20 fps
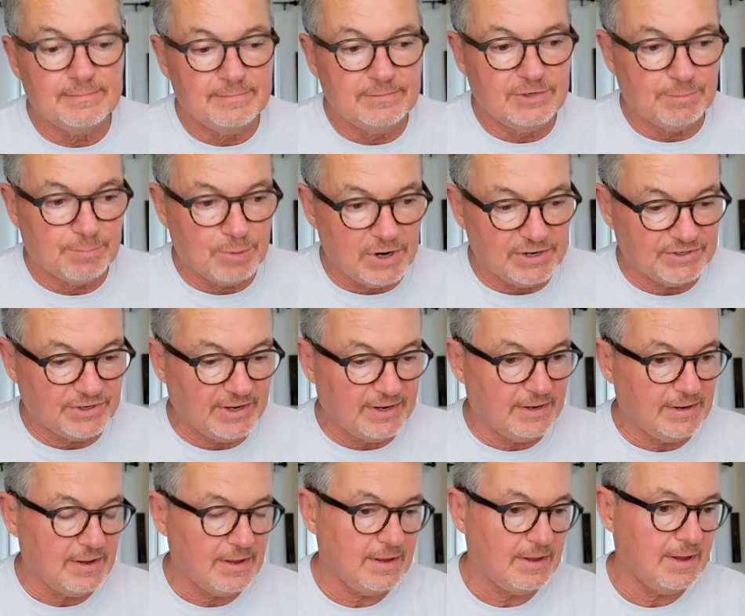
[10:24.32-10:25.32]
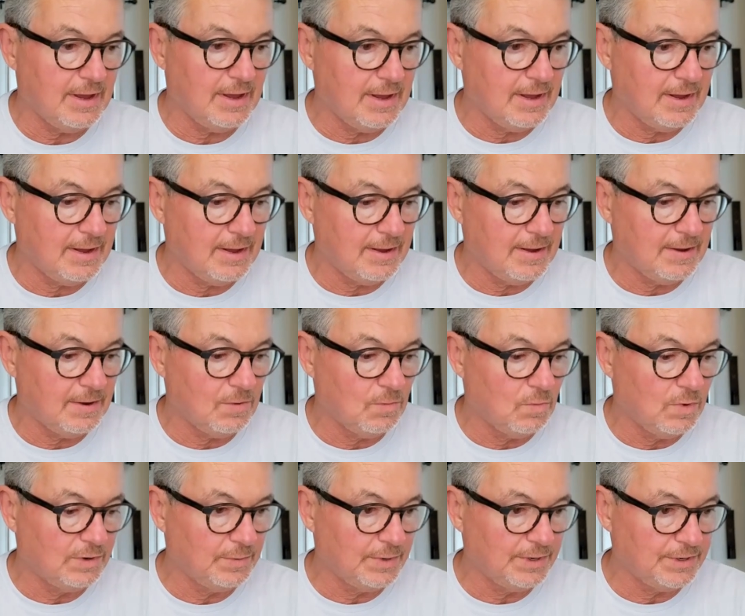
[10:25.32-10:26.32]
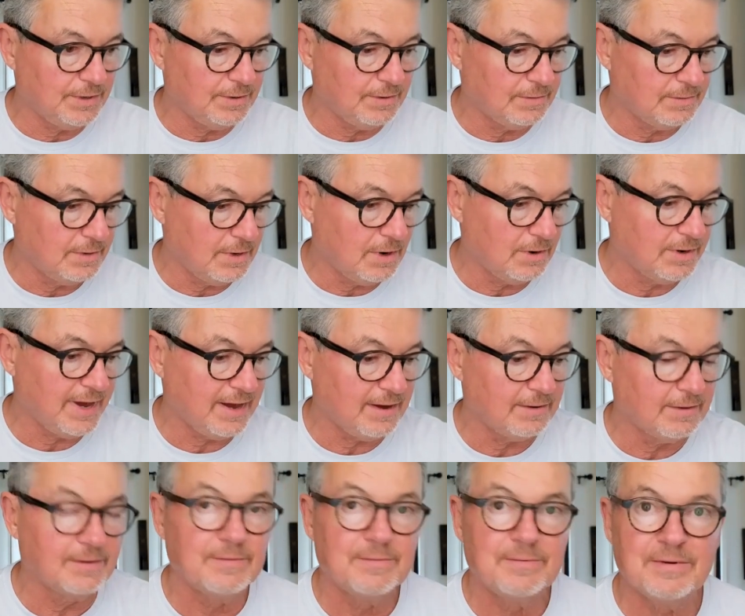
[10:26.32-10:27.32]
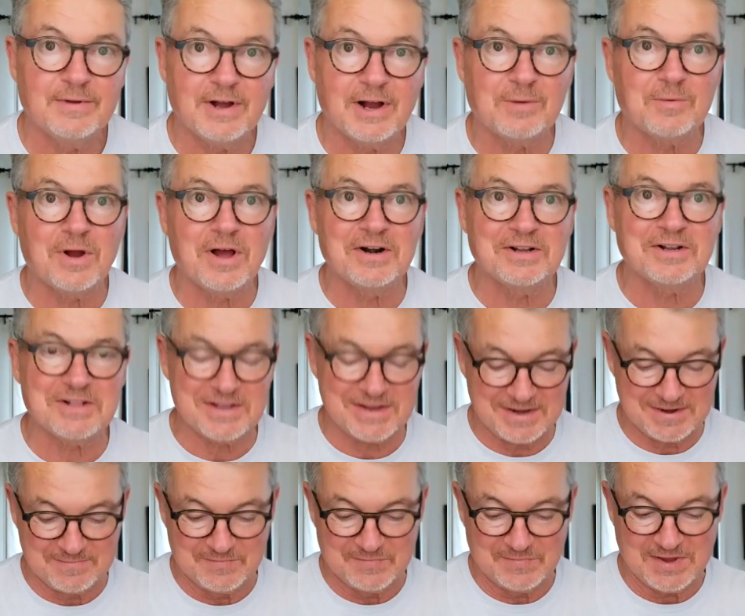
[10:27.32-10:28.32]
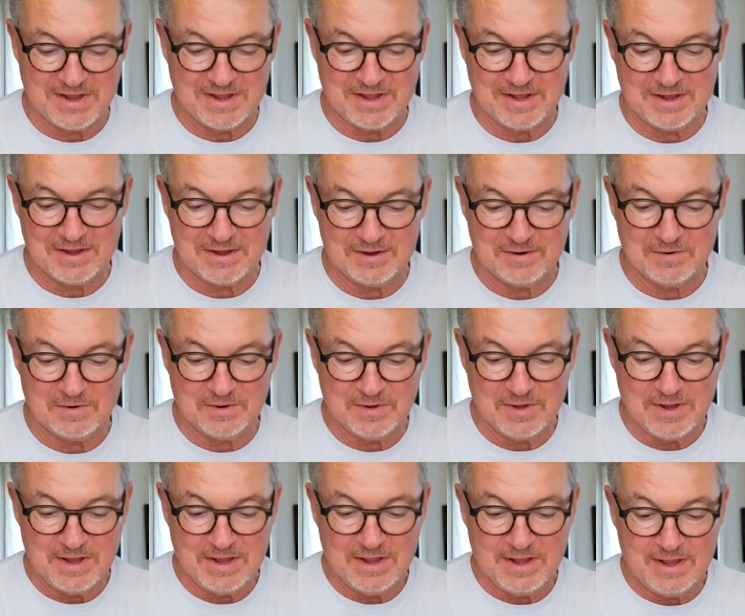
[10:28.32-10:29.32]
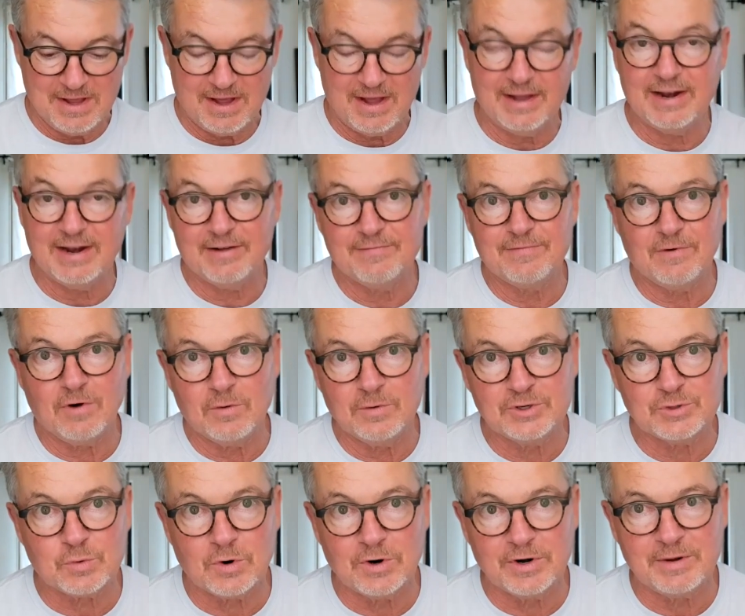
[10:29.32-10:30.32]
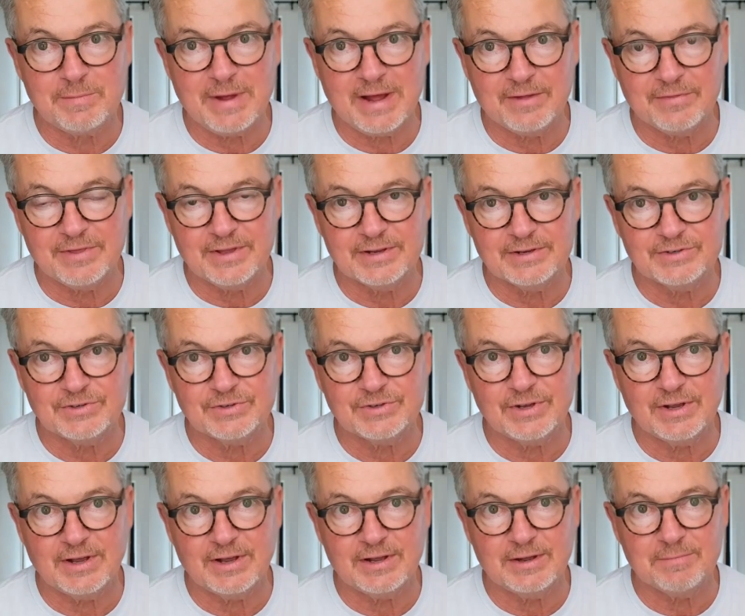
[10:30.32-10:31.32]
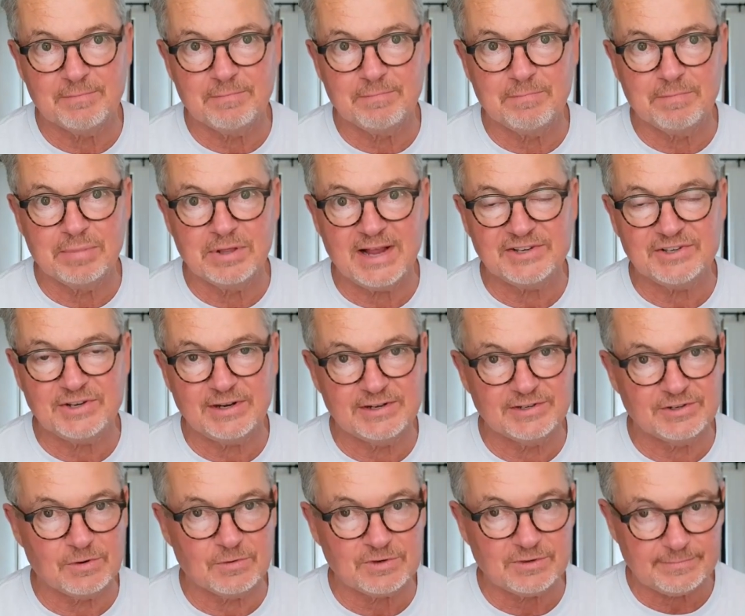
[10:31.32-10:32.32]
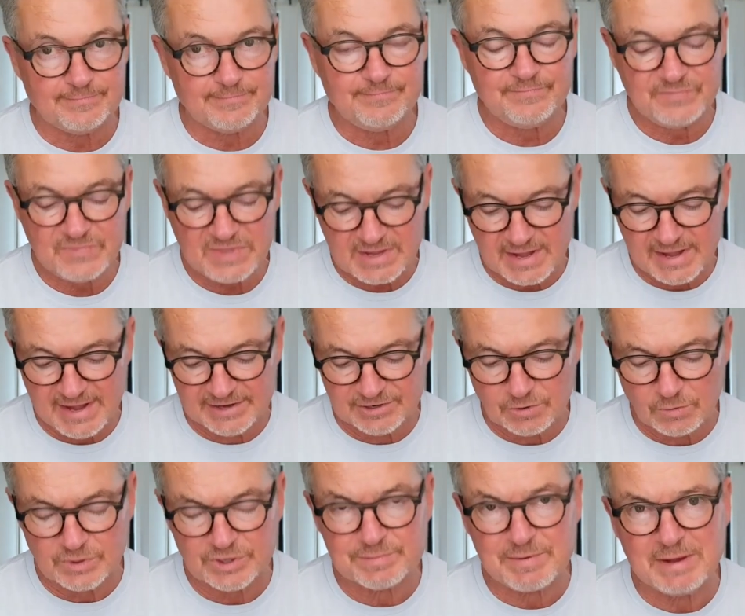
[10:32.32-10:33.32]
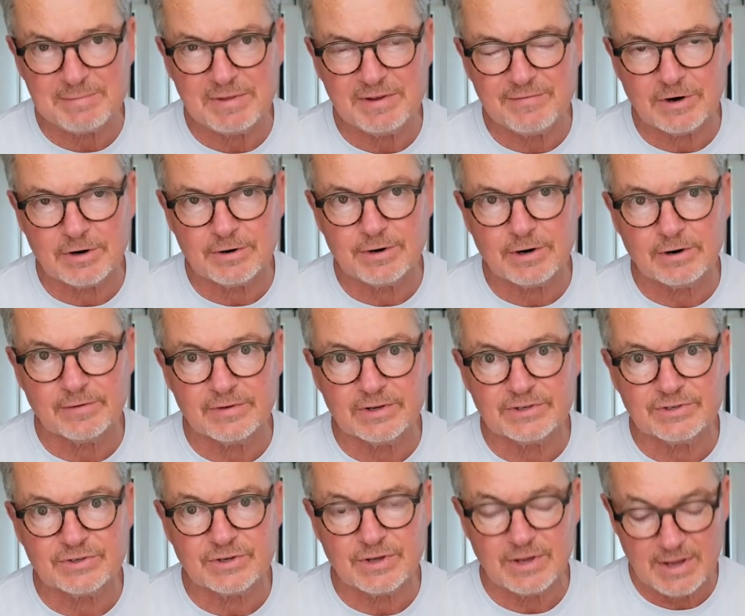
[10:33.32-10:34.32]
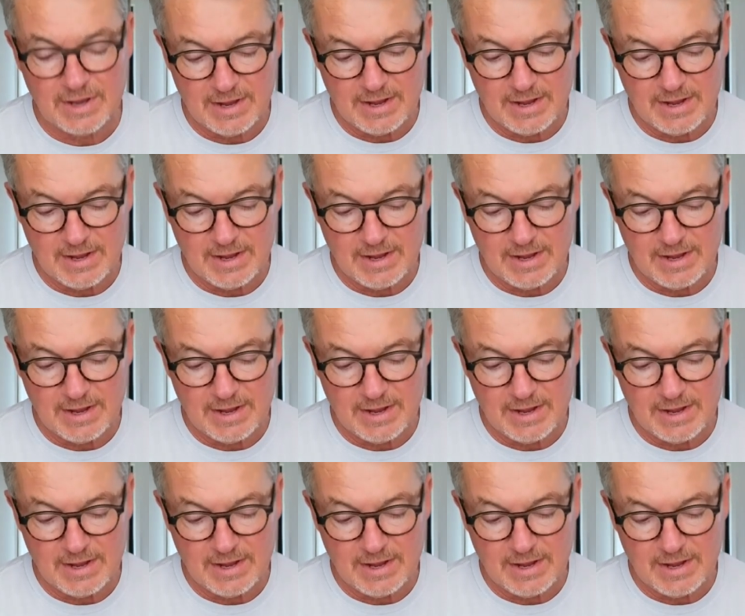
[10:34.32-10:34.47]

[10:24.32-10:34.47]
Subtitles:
Depressing. What do we do? Okay, ironically, and I've always worried about this. Plastic has always made me very nervous.